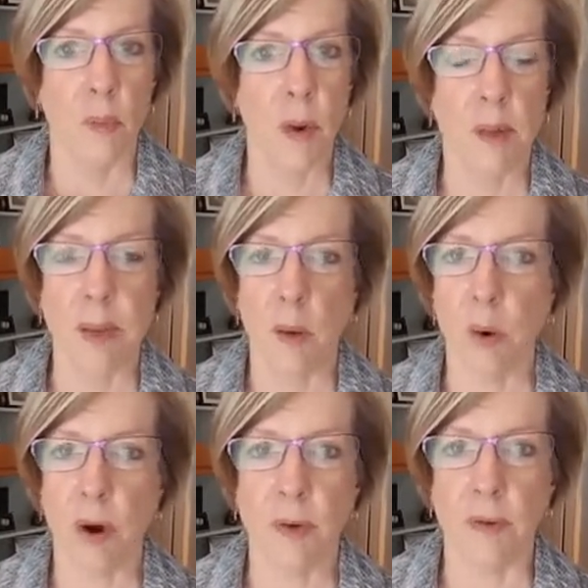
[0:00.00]
read my
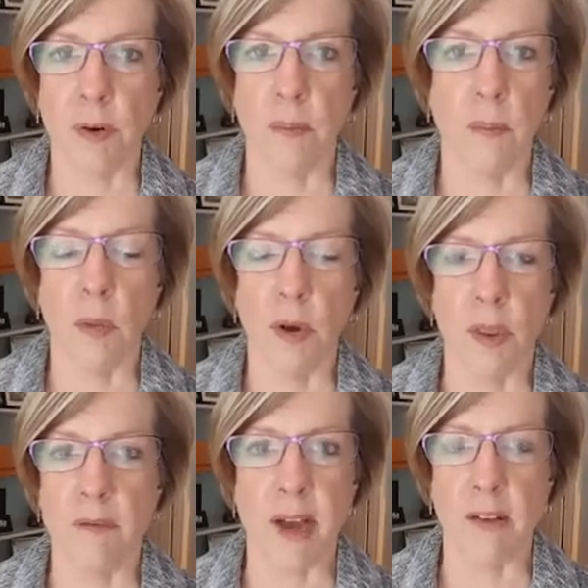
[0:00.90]
work for more
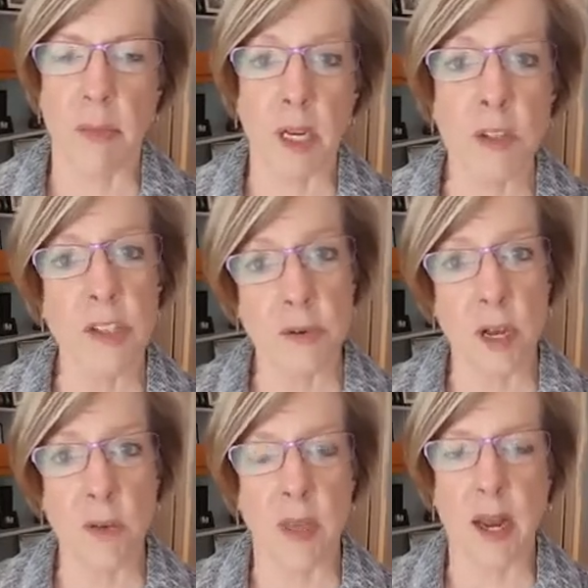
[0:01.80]
than 5 minutes, you
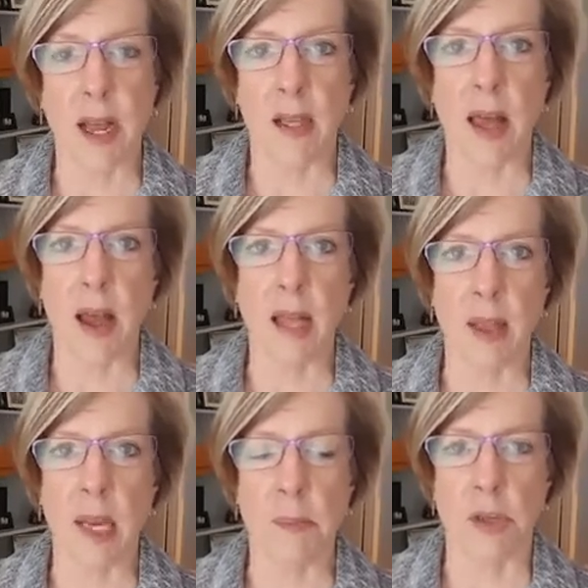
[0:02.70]
know that I
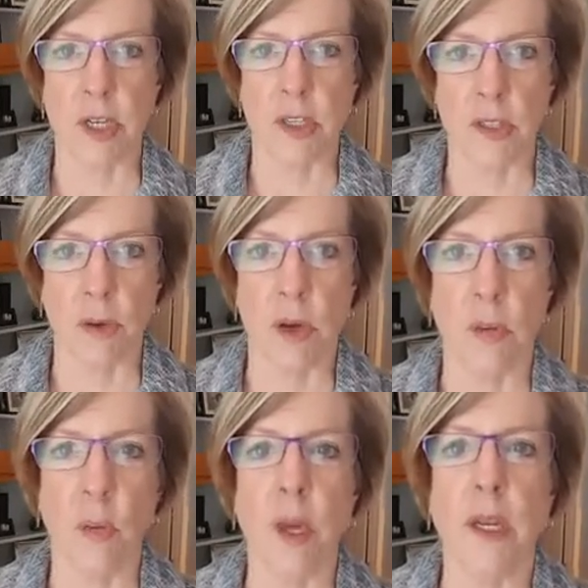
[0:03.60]
like
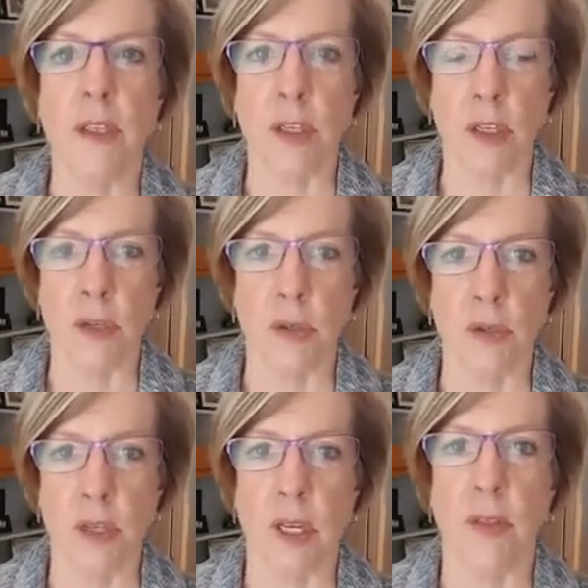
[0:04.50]
progesterone when it's
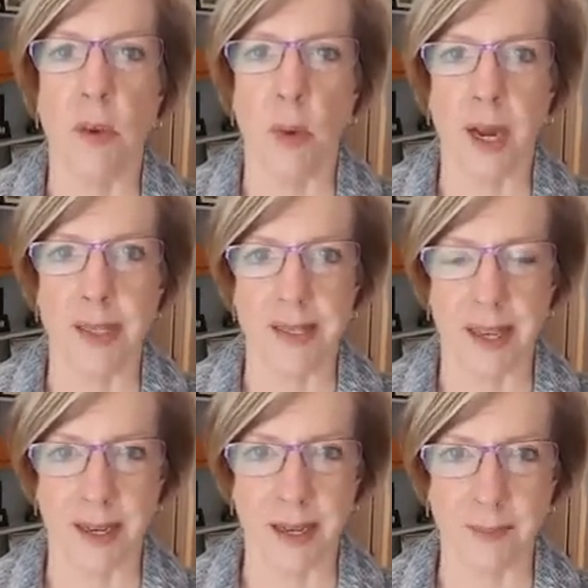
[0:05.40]
used in the right
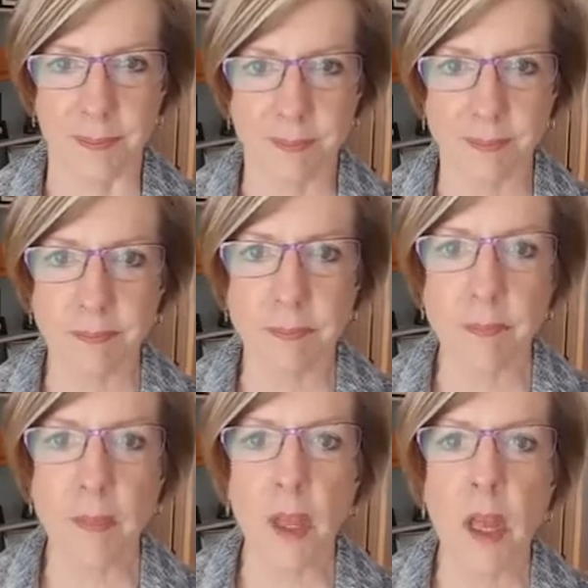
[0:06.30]
setting.
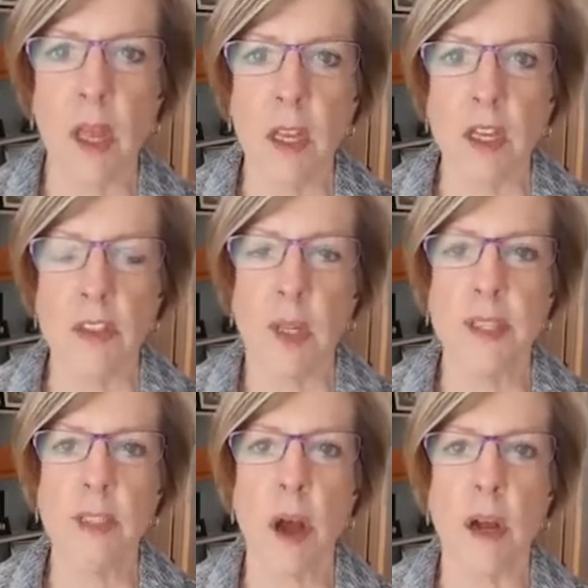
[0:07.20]
So
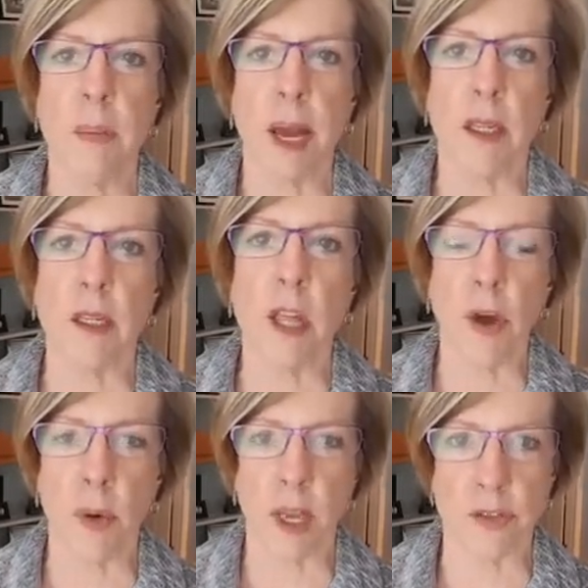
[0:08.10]
let's talk about
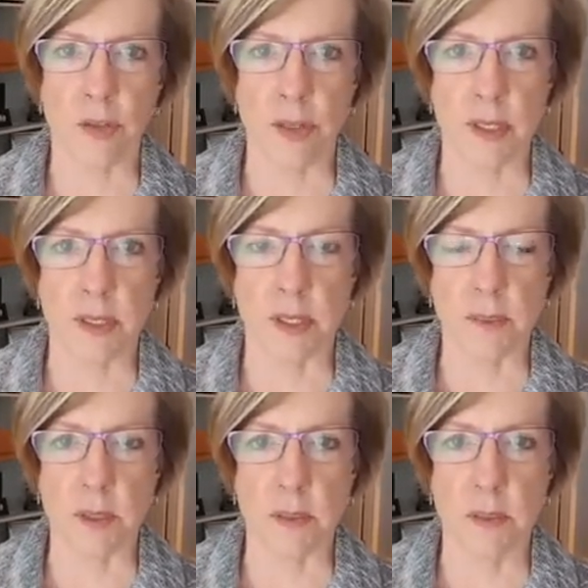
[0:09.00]
low estrogen
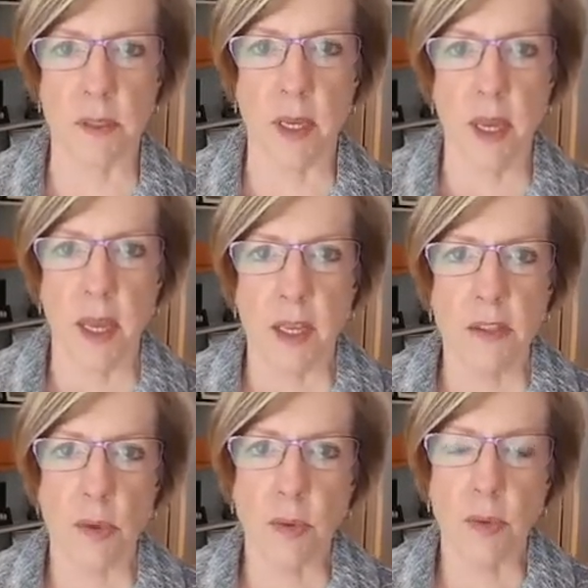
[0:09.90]
symptoms.
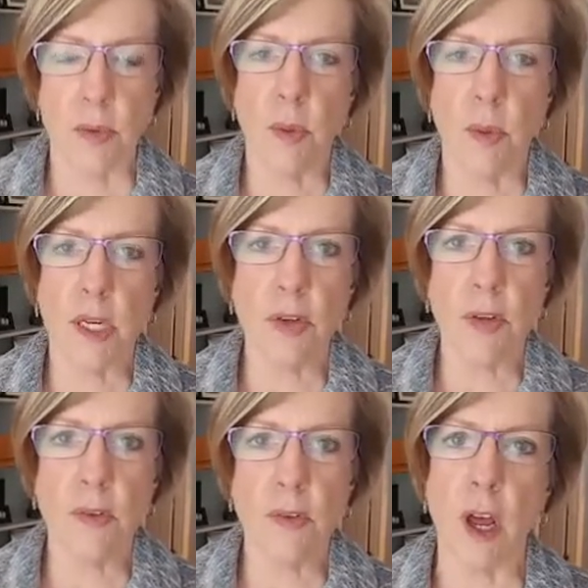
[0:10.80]
So the
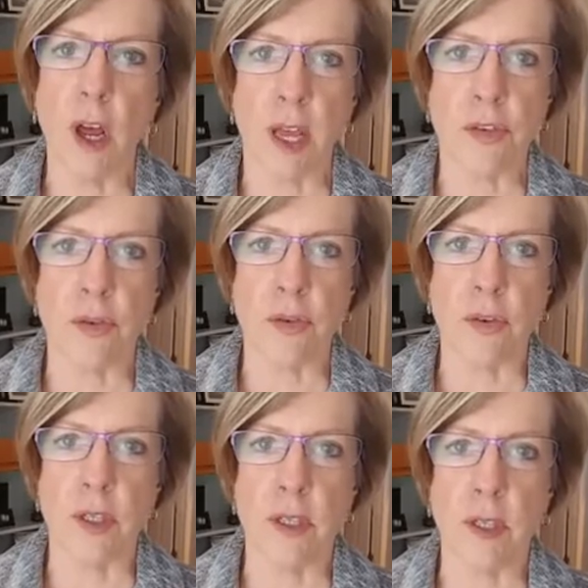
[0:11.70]
picture of low
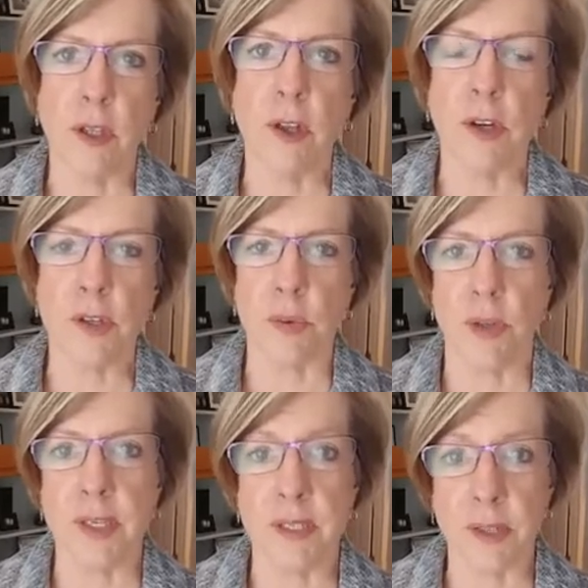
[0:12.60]
estrogen looks
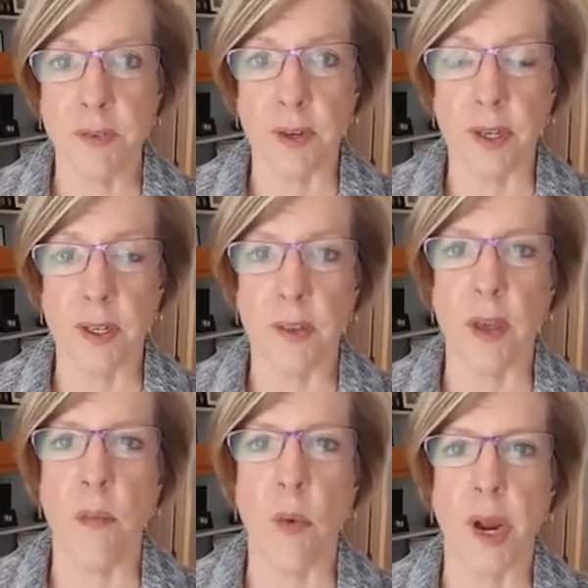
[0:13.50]
really different
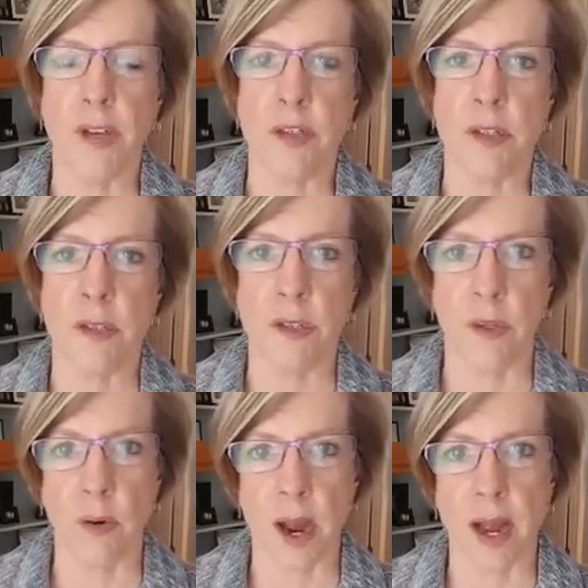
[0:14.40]
than what I just
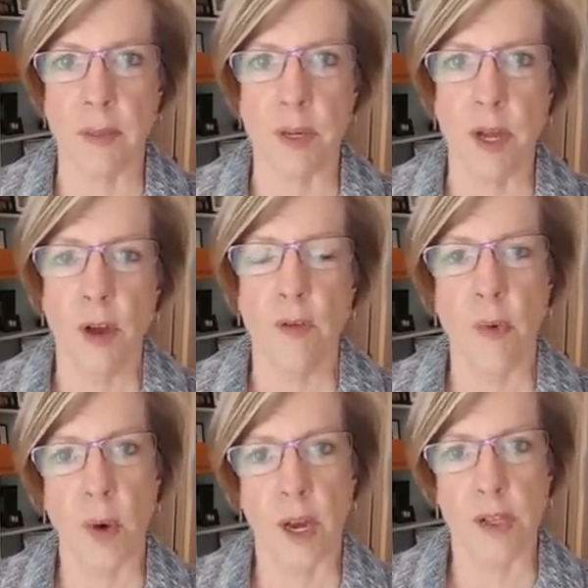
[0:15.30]
described
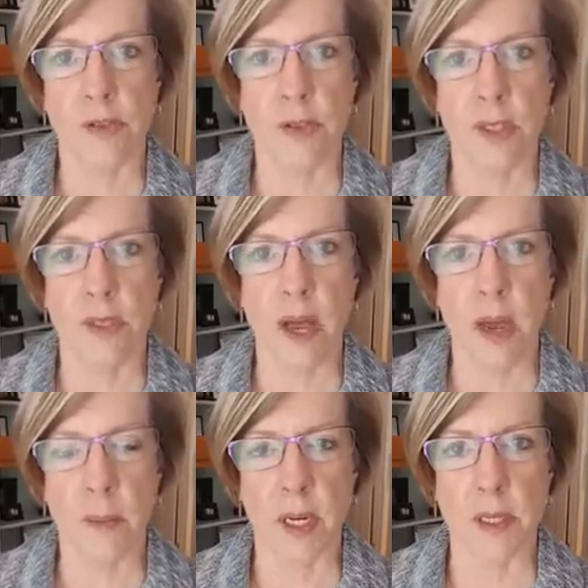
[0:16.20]
for estrogen
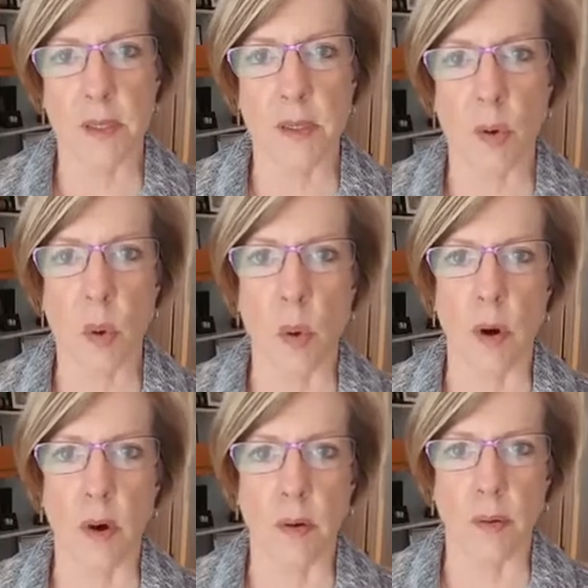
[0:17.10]
dominance
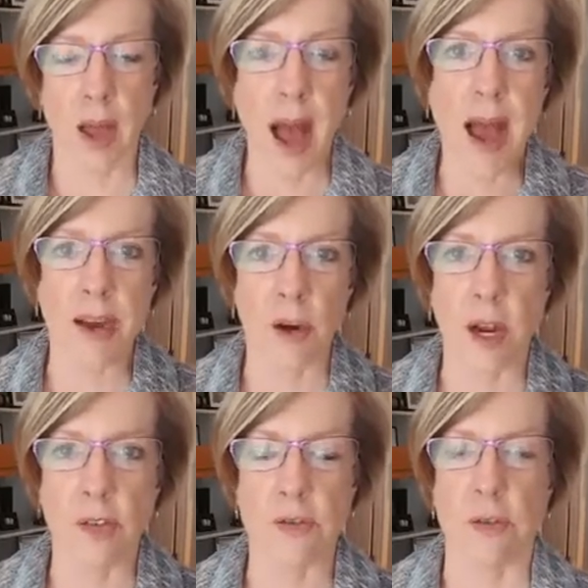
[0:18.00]
or higher
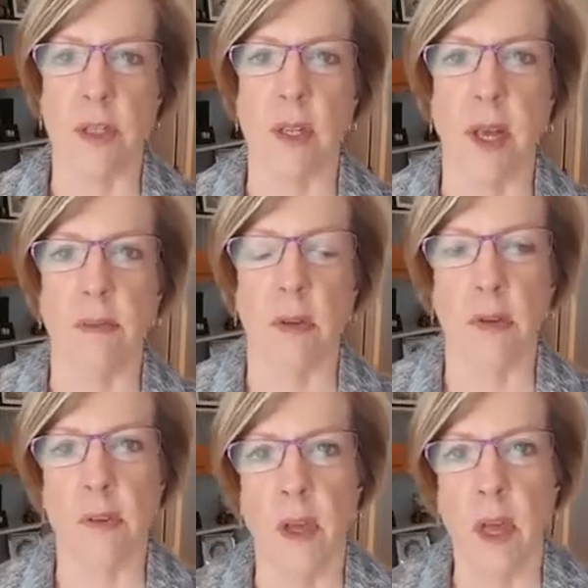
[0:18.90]
estrogen
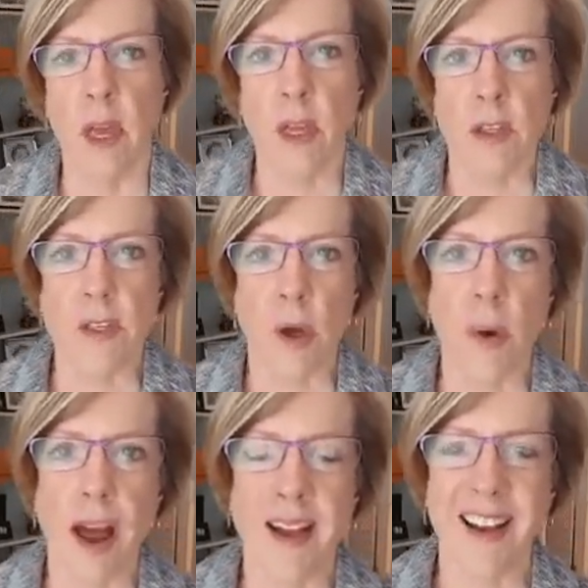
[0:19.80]
levels.
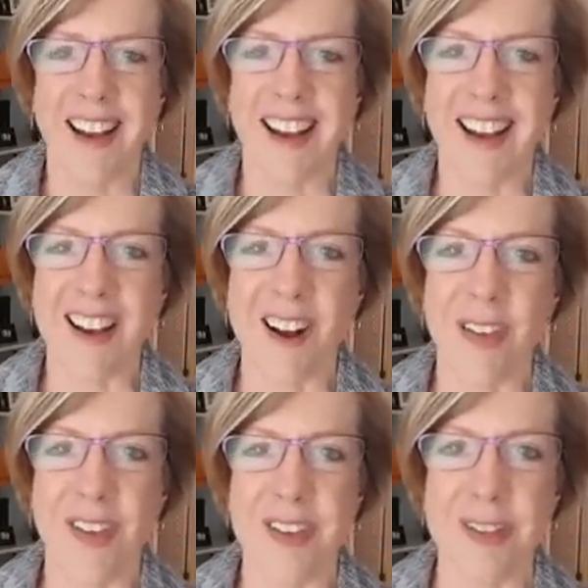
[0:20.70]
So I
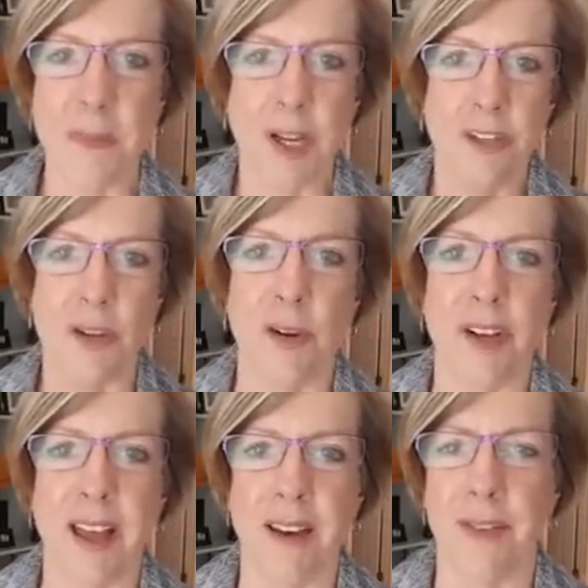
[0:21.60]
call this picture
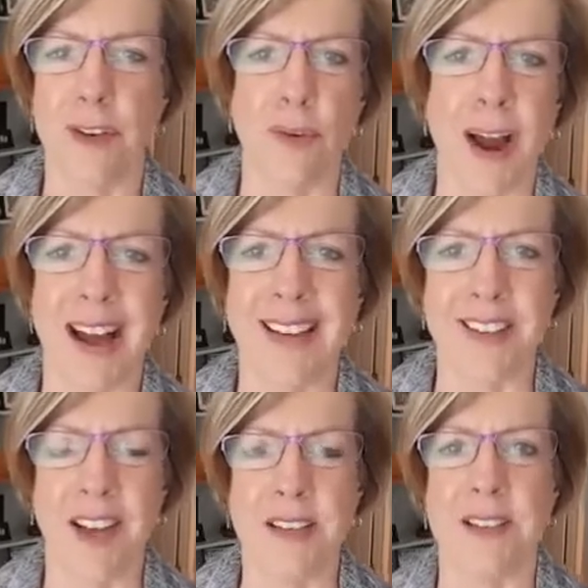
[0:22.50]
kind of the dry
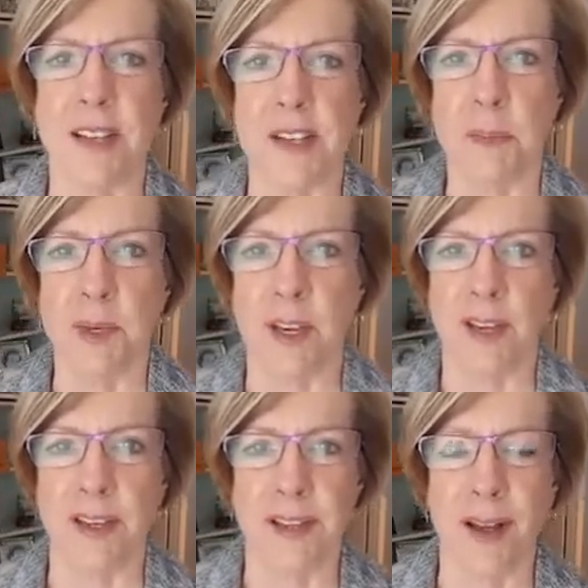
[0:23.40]
and dusties,
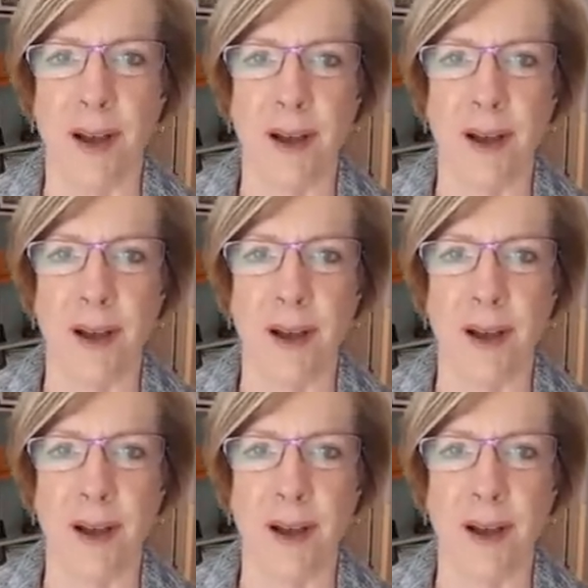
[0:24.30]
because